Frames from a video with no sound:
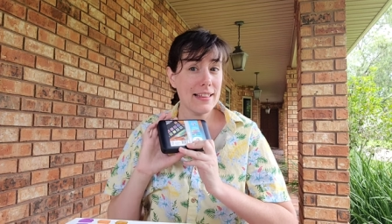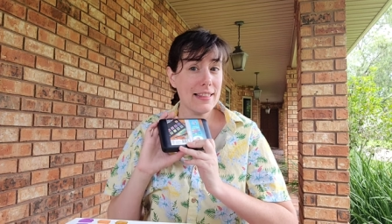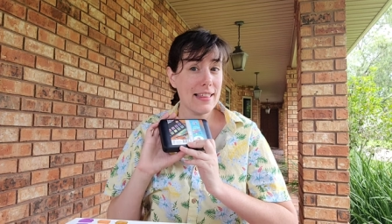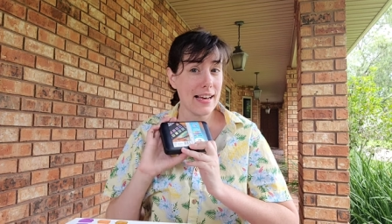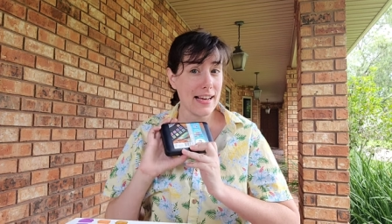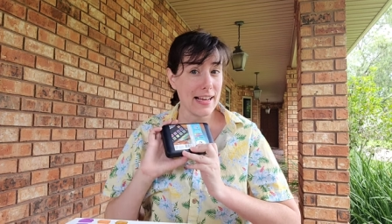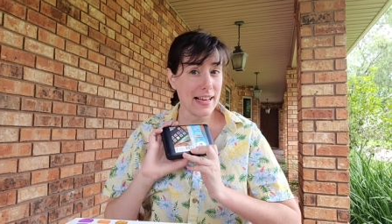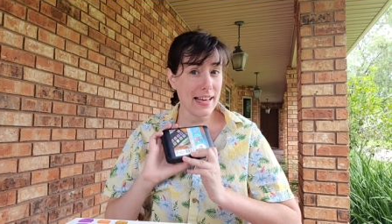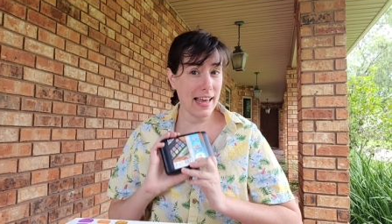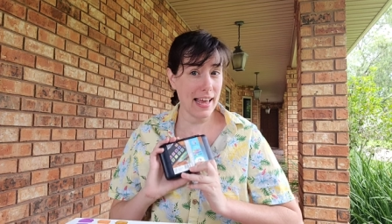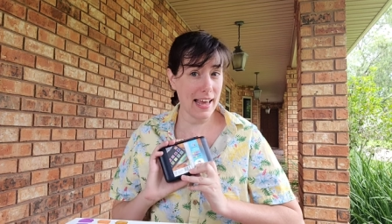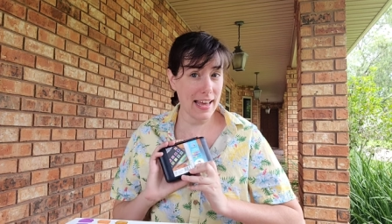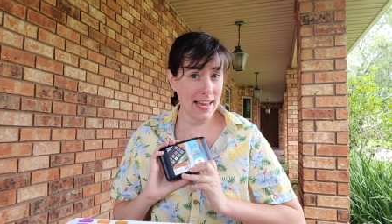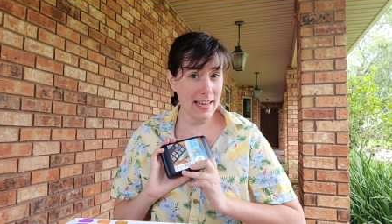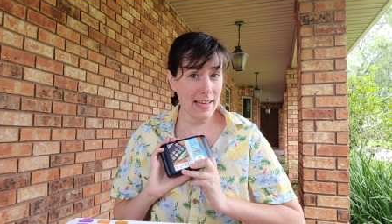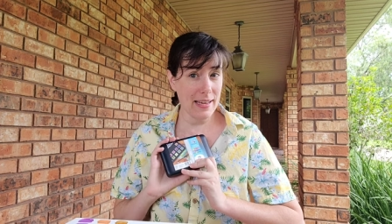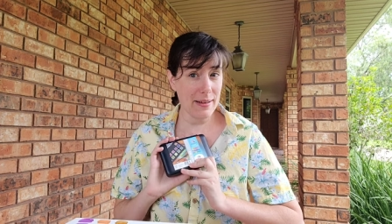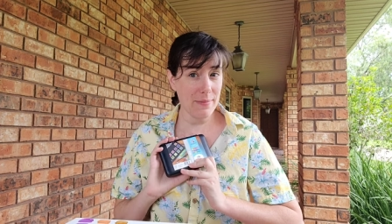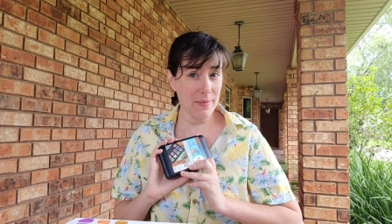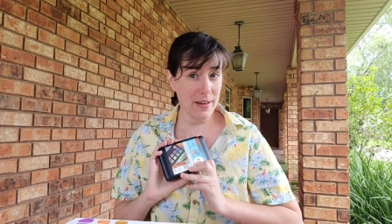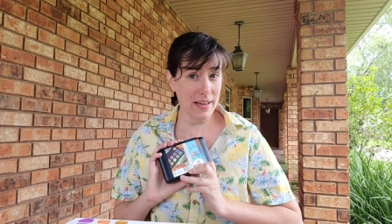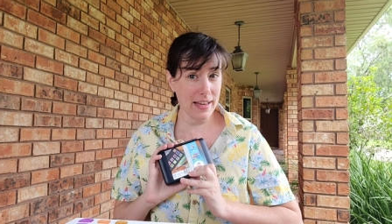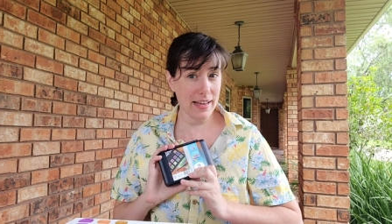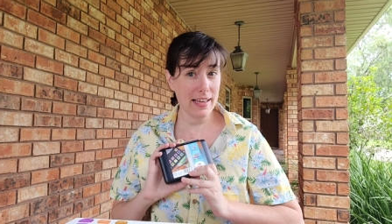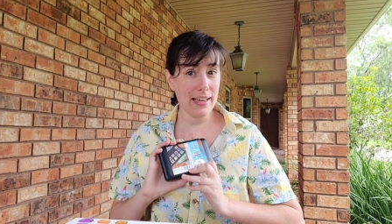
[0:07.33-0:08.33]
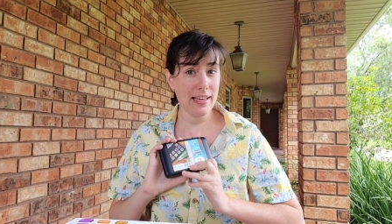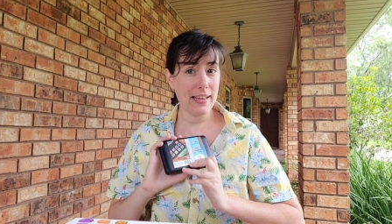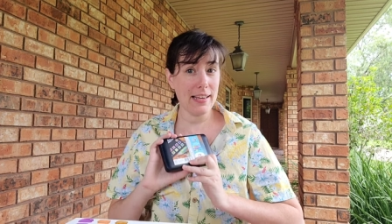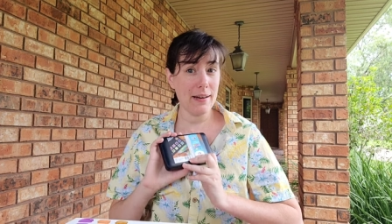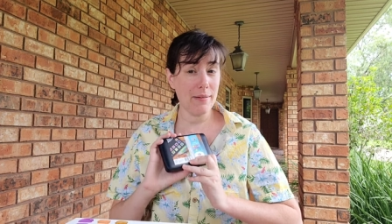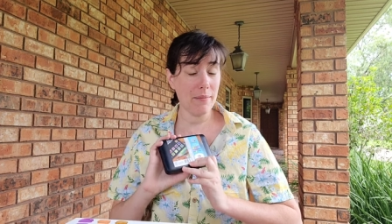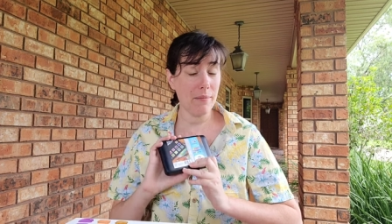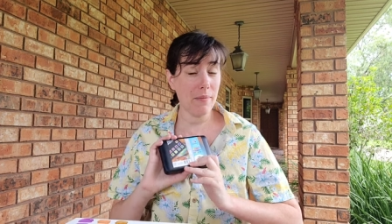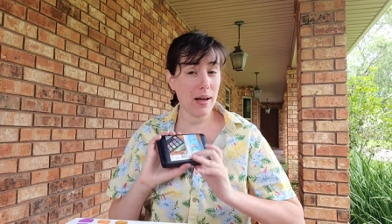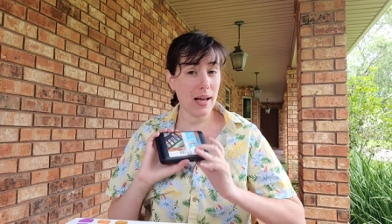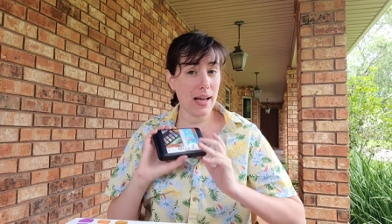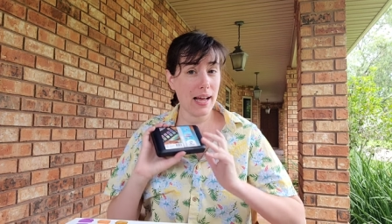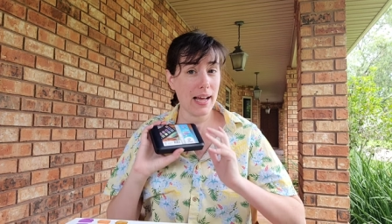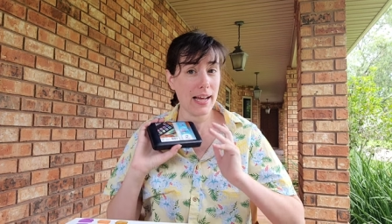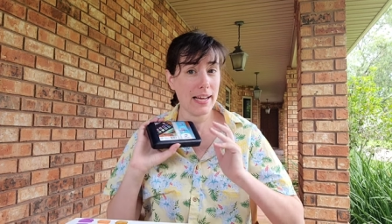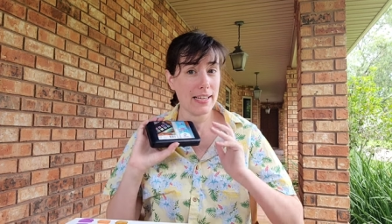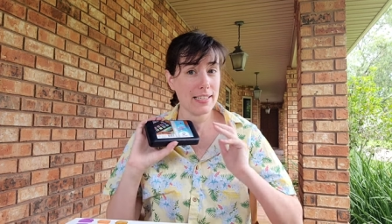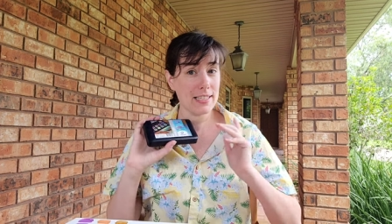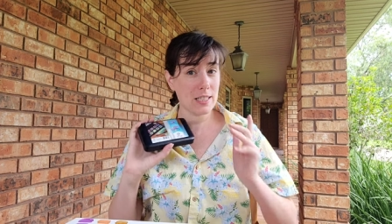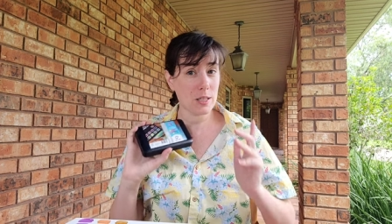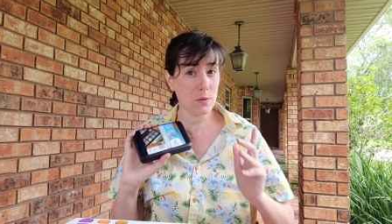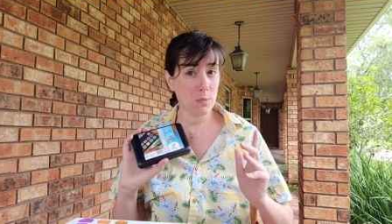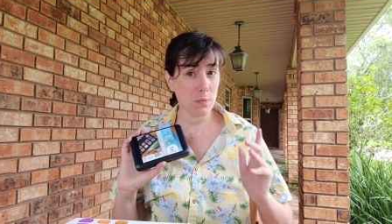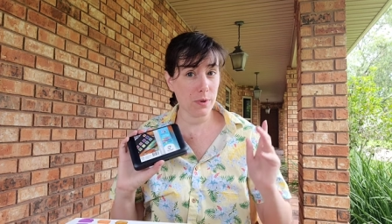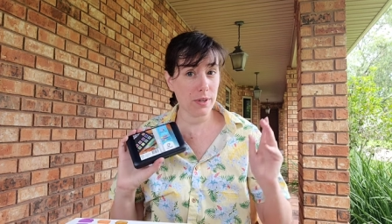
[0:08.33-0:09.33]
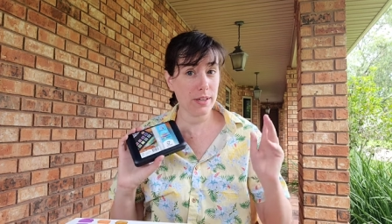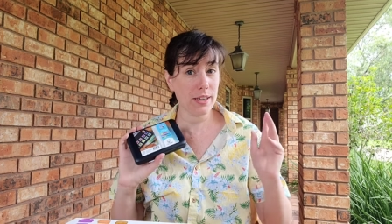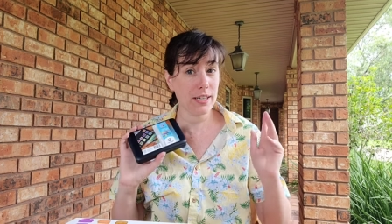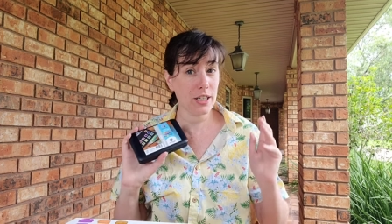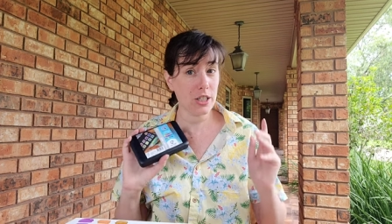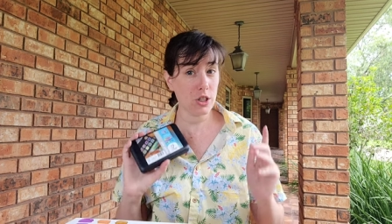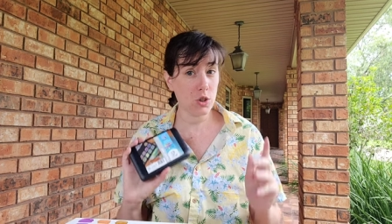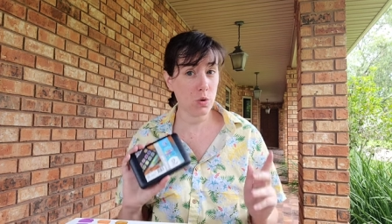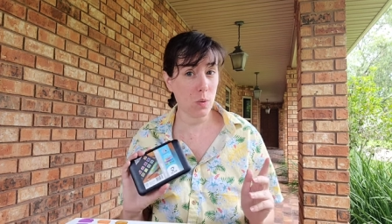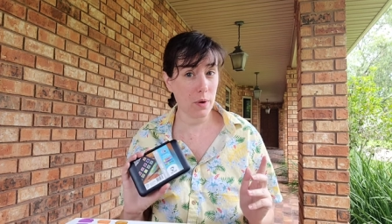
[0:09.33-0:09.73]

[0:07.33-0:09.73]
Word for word: that came in my spring